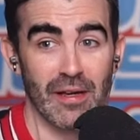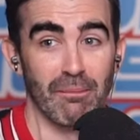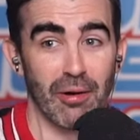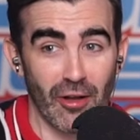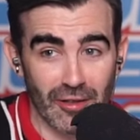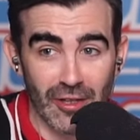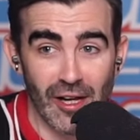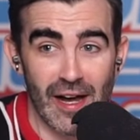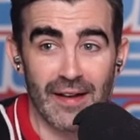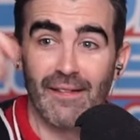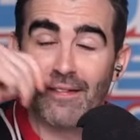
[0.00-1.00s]
Paul
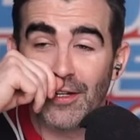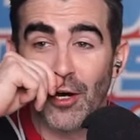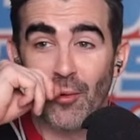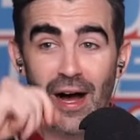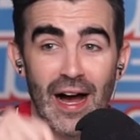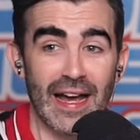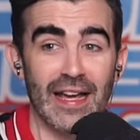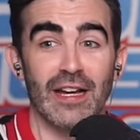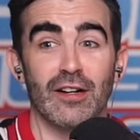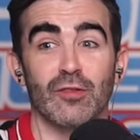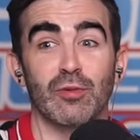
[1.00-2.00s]
Gallant. You know why?
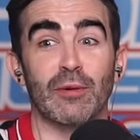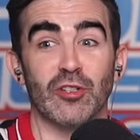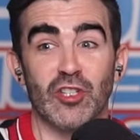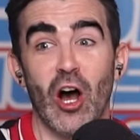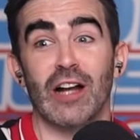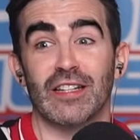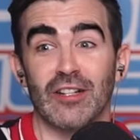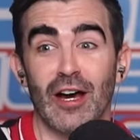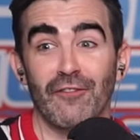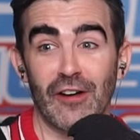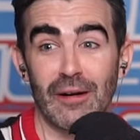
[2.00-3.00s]
Because we were taught to
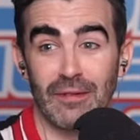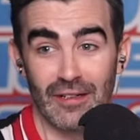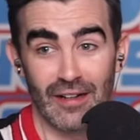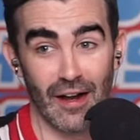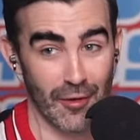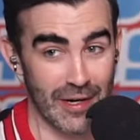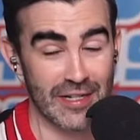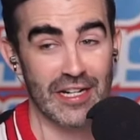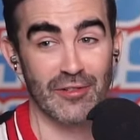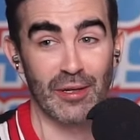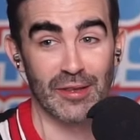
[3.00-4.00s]
not fumble. Otherwise,
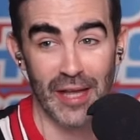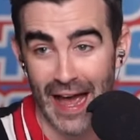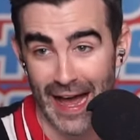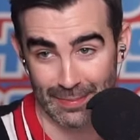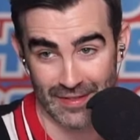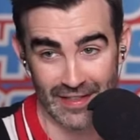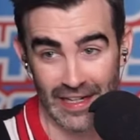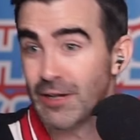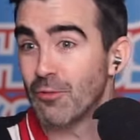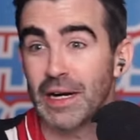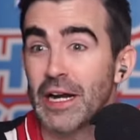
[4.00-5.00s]
you had to run laps.
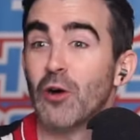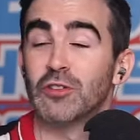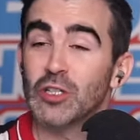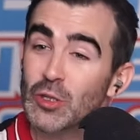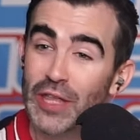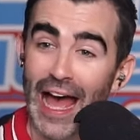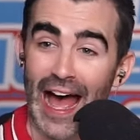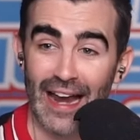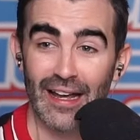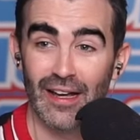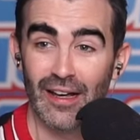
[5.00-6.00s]
We don't do that.
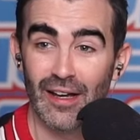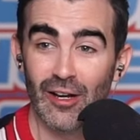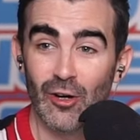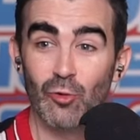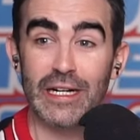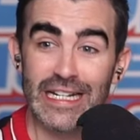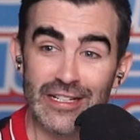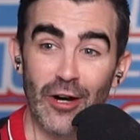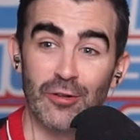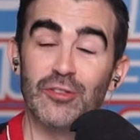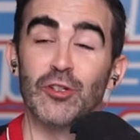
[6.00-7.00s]
We
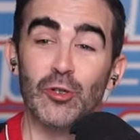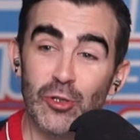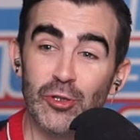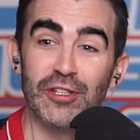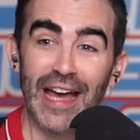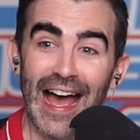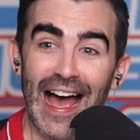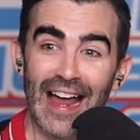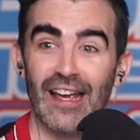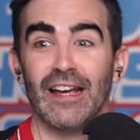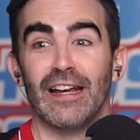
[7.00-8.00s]
don't do
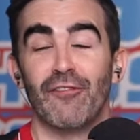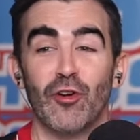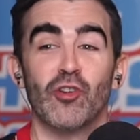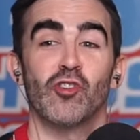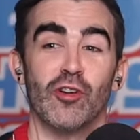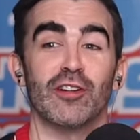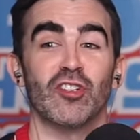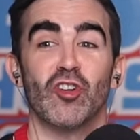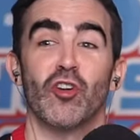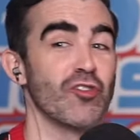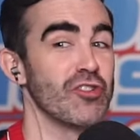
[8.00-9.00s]
that. If you're a Shorecrest
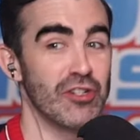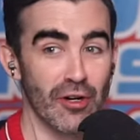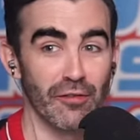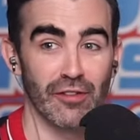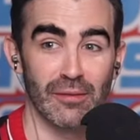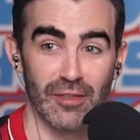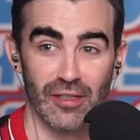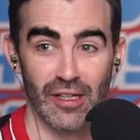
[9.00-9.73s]
Charger, you don't fumble.